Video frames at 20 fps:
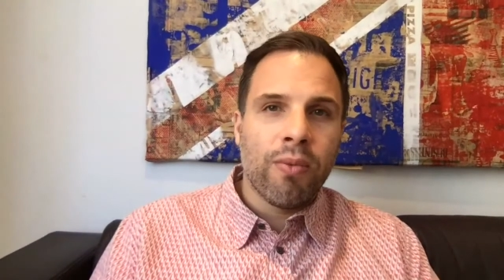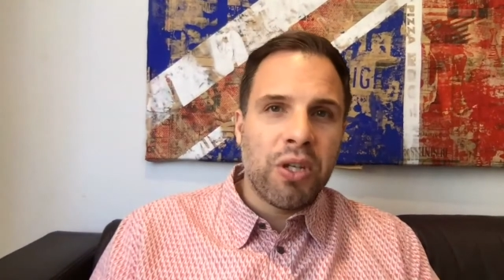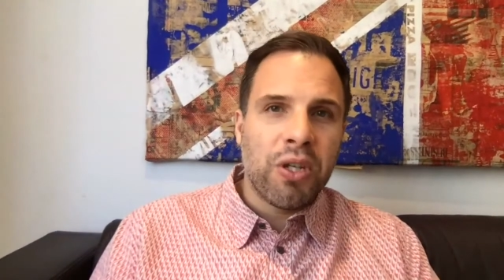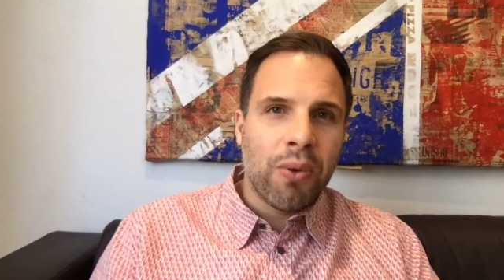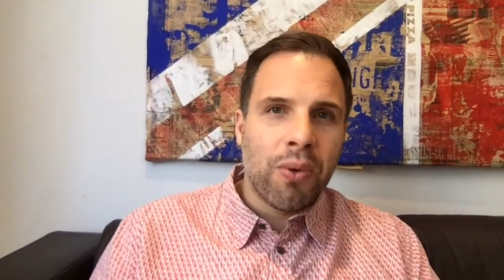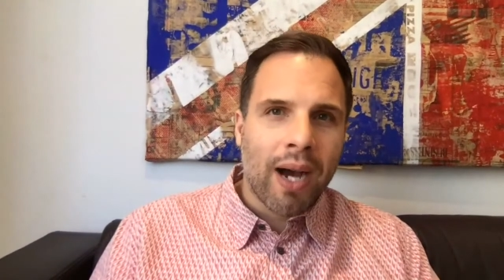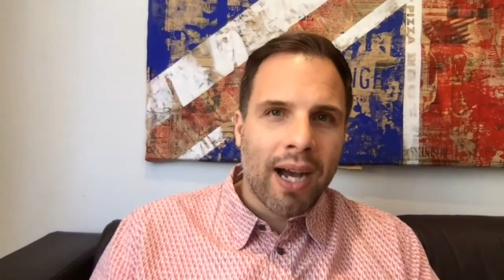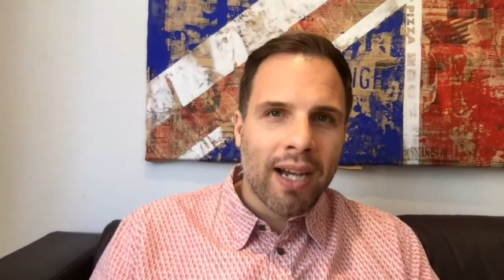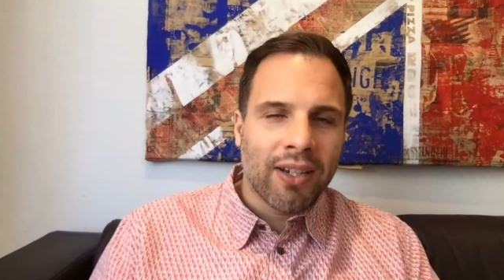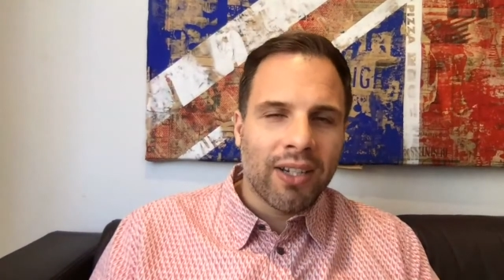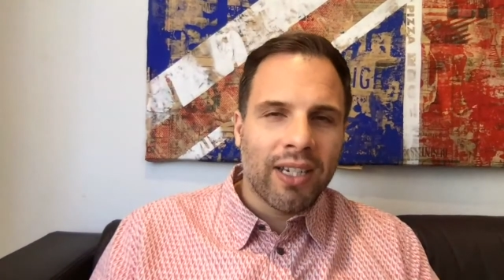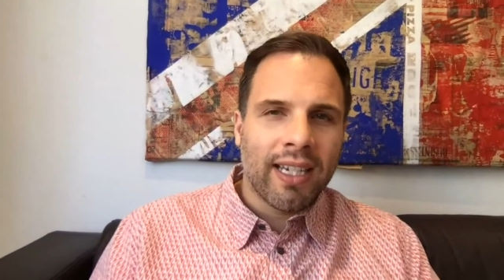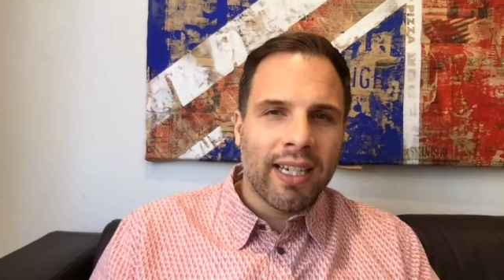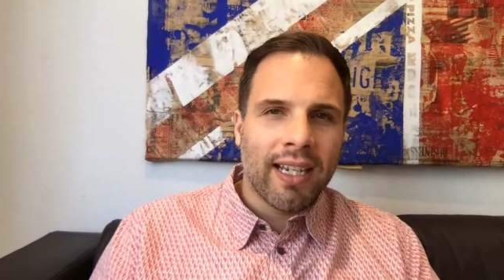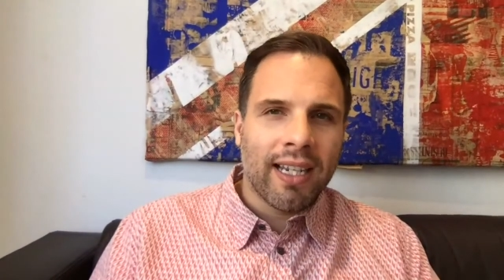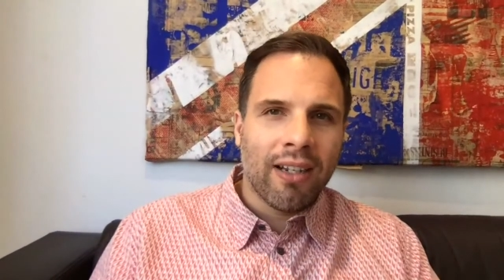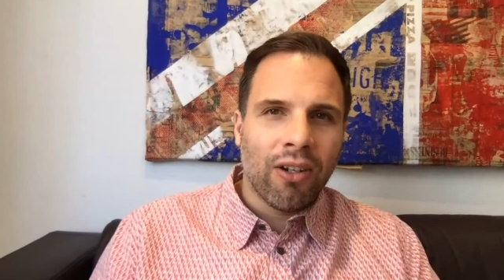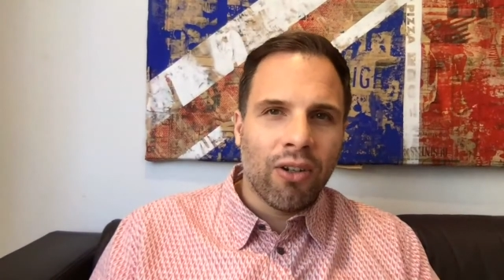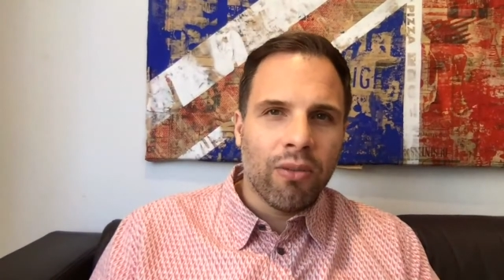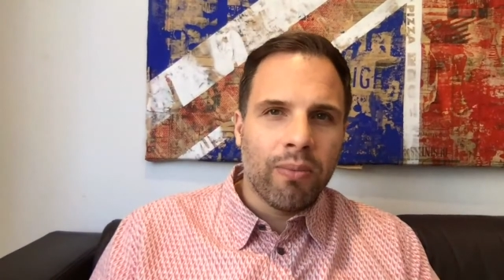you are going to
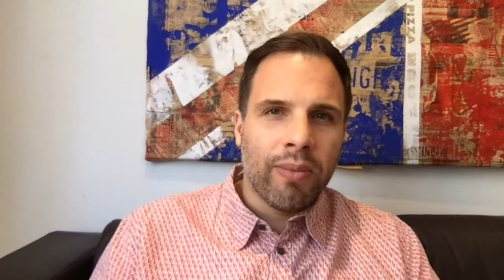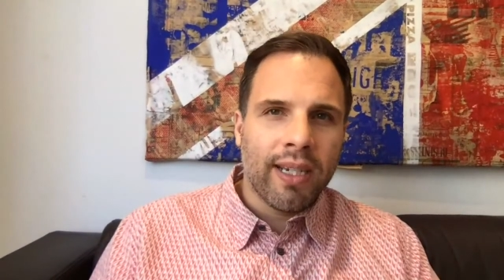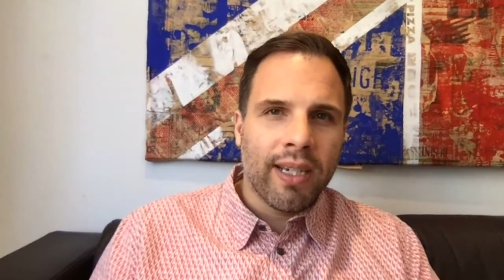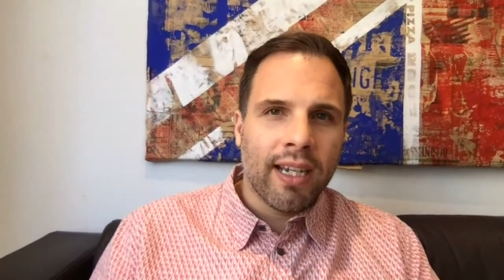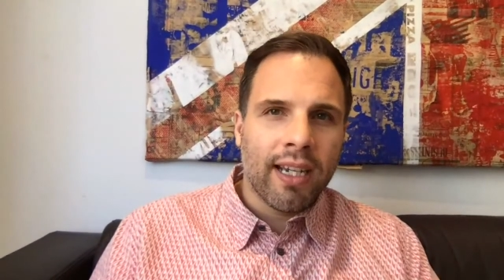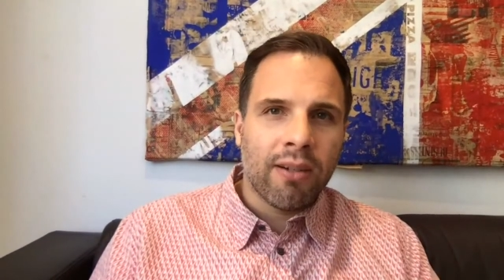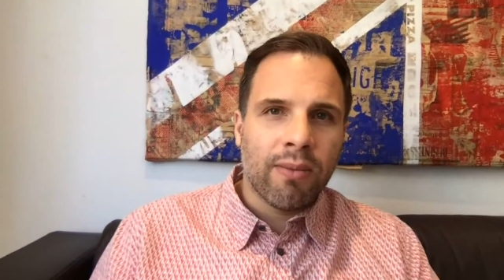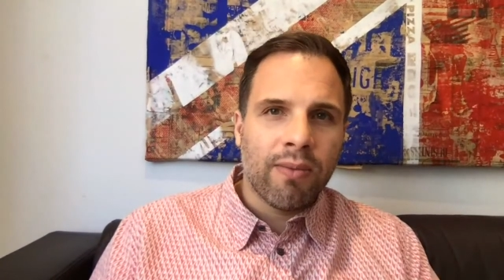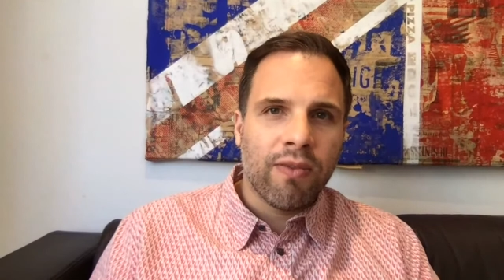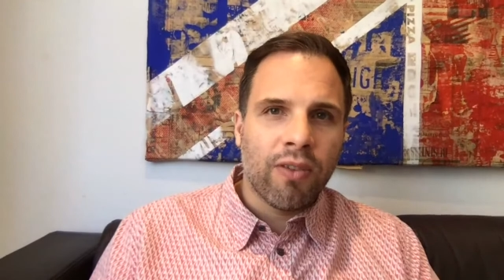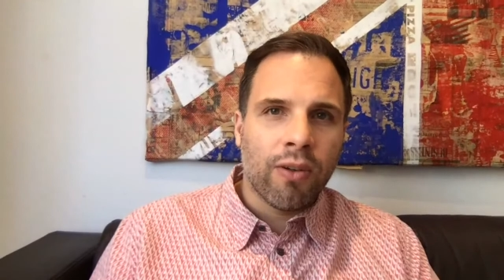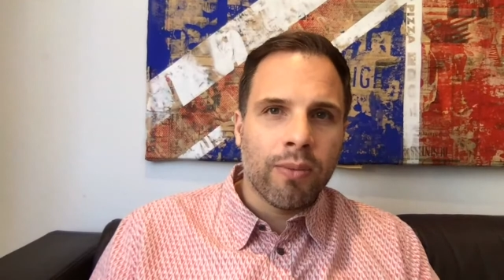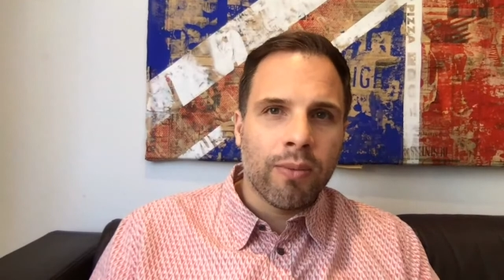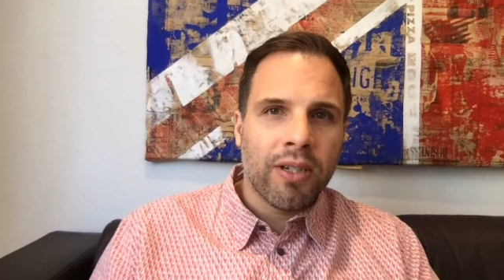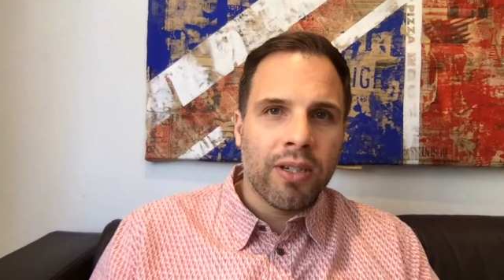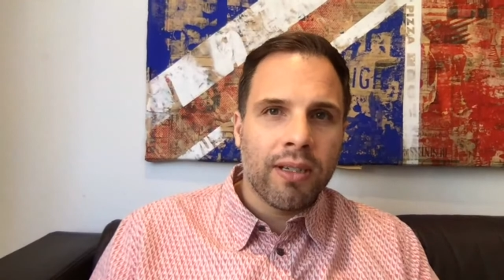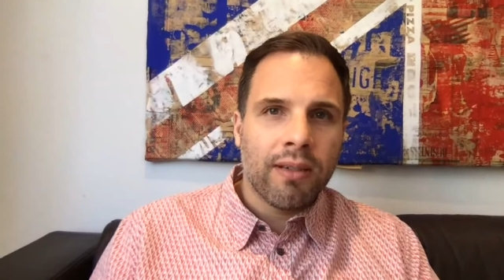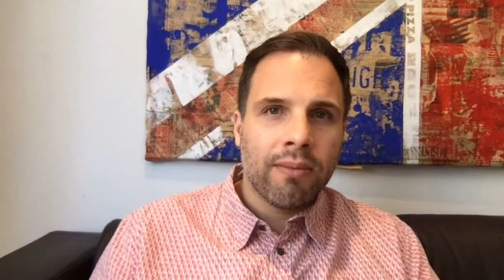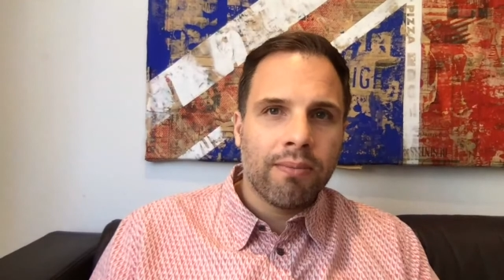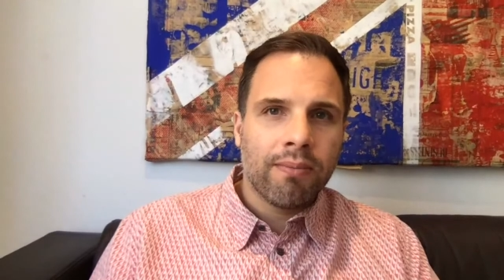get a lot of pickup from
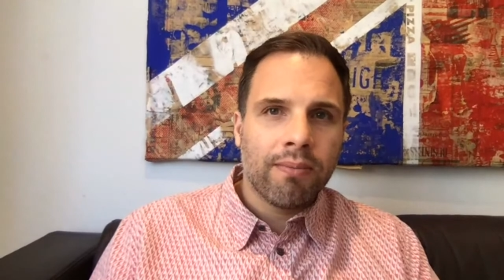it.